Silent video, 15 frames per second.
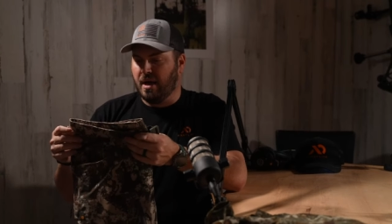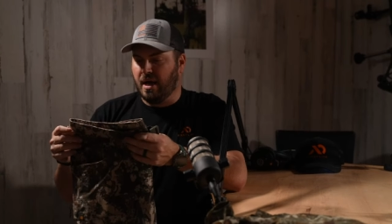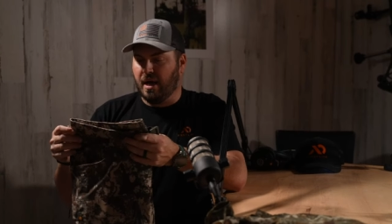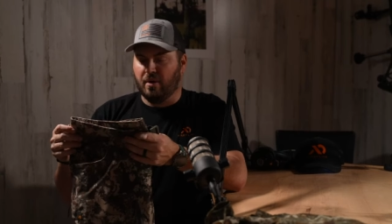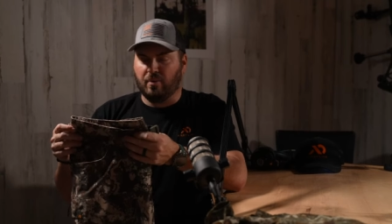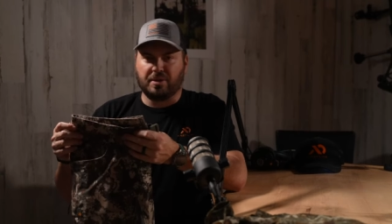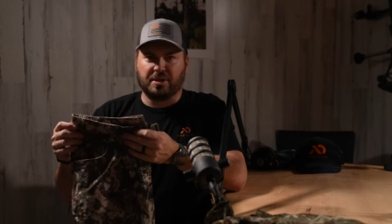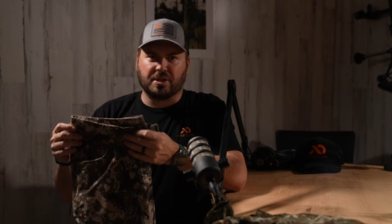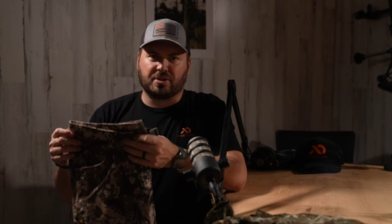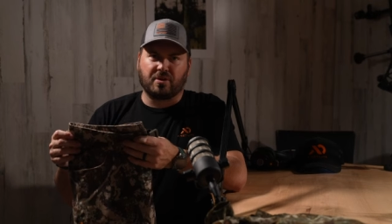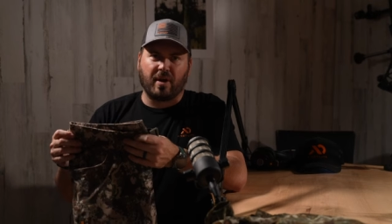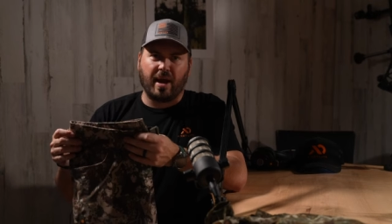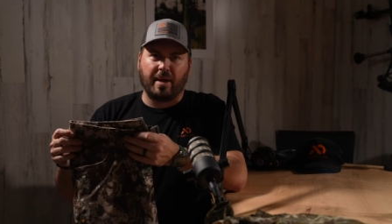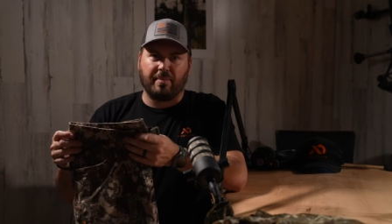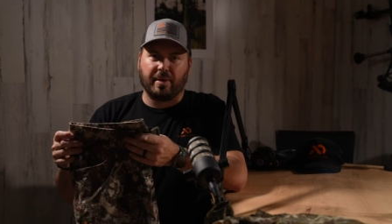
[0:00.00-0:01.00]
uh, which is
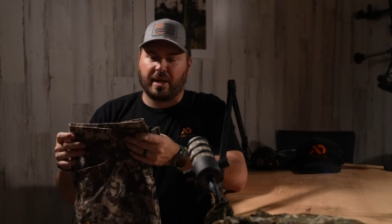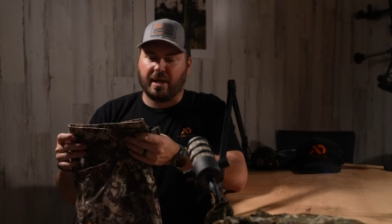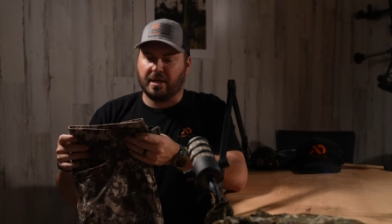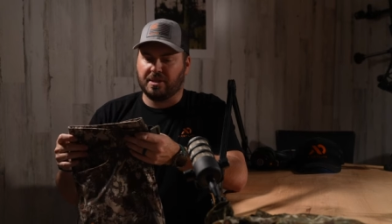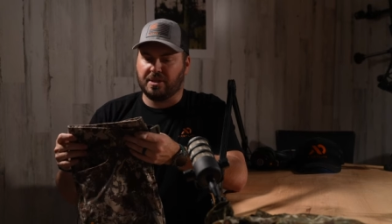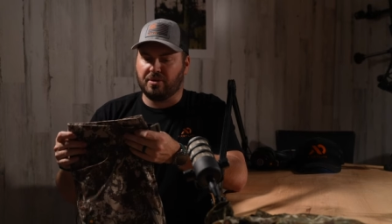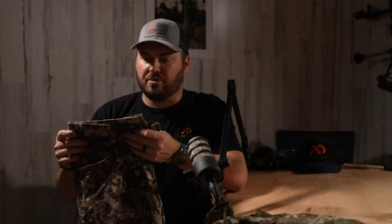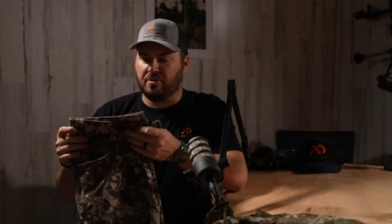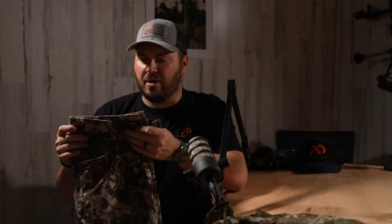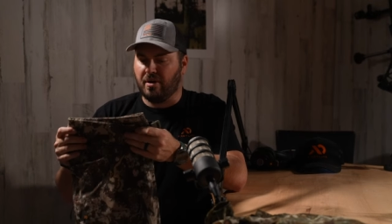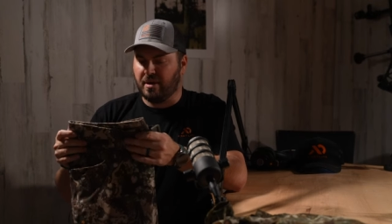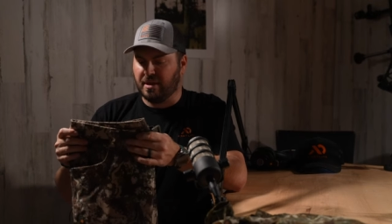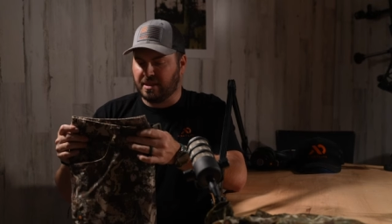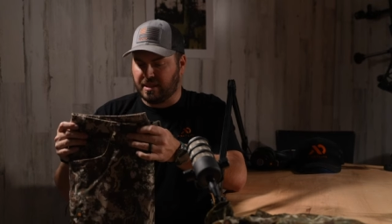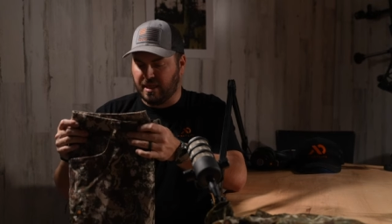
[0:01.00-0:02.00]
great because you'll
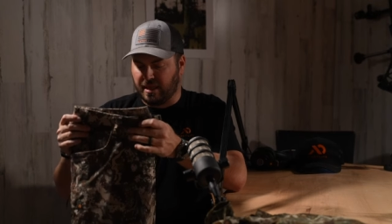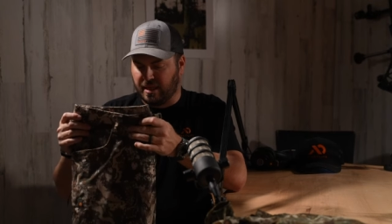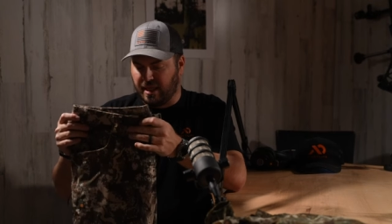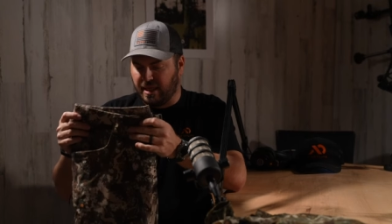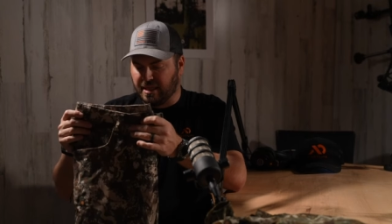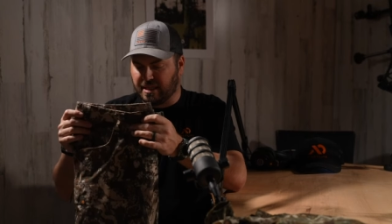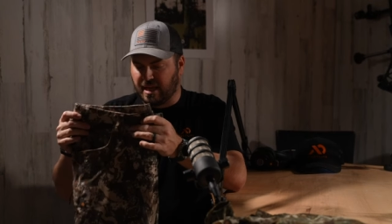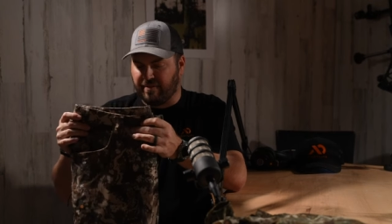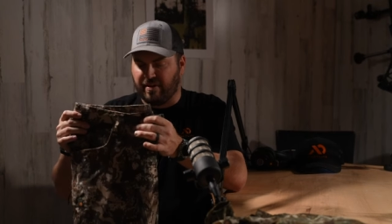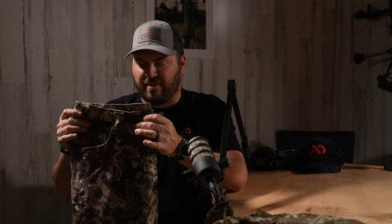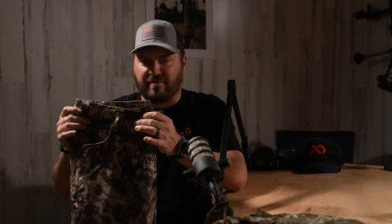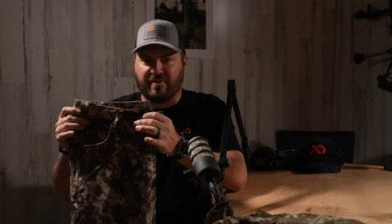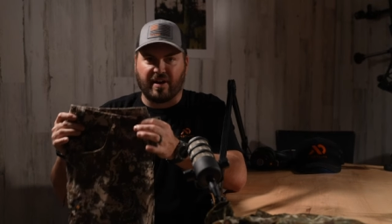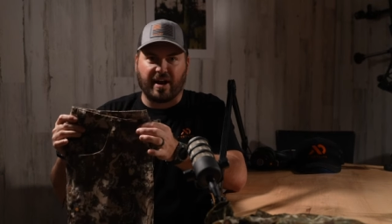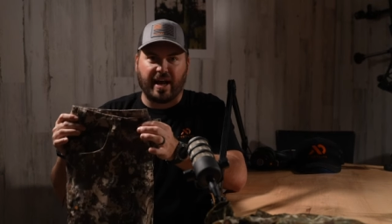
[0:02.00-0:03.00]
notice that these have a
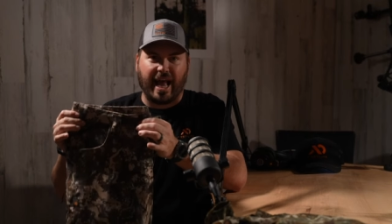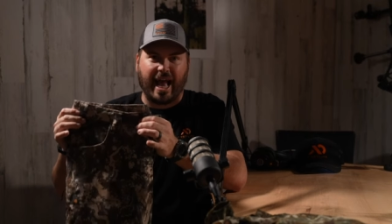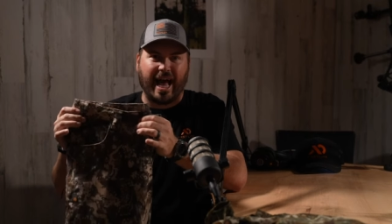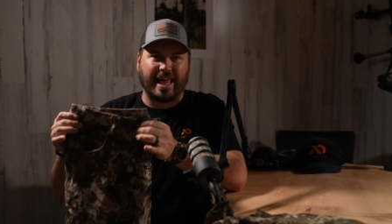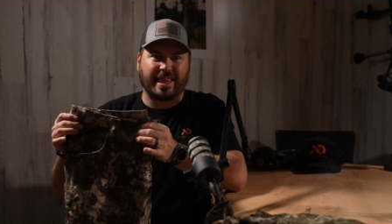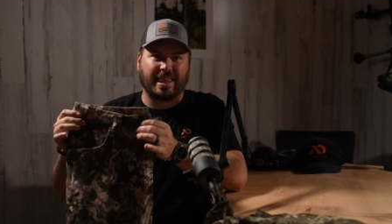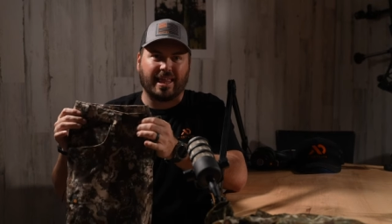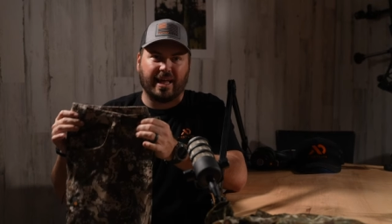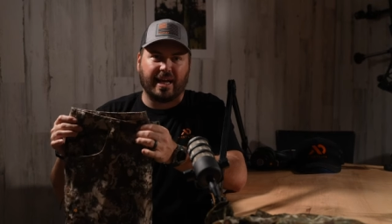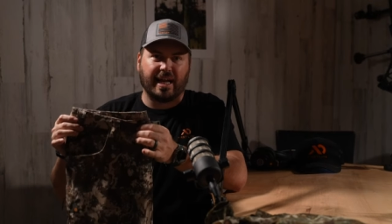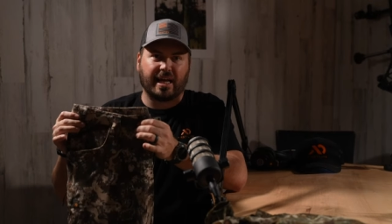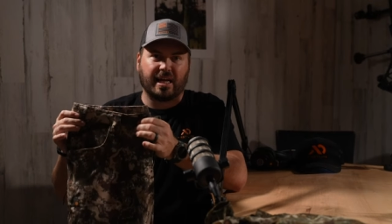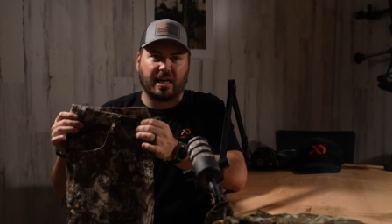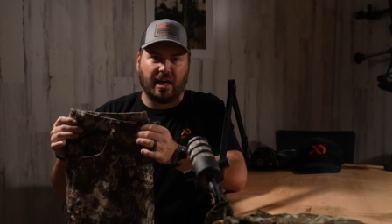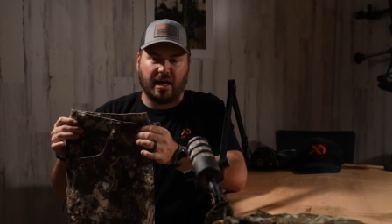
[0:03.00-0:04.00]
very
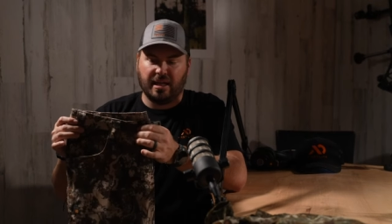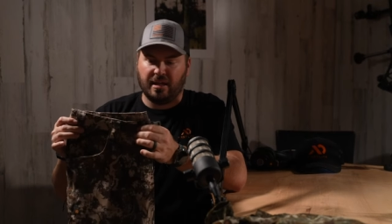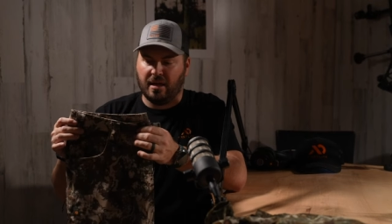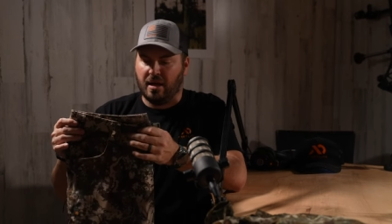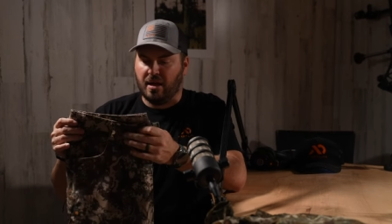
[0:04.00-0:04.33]
athletic cut.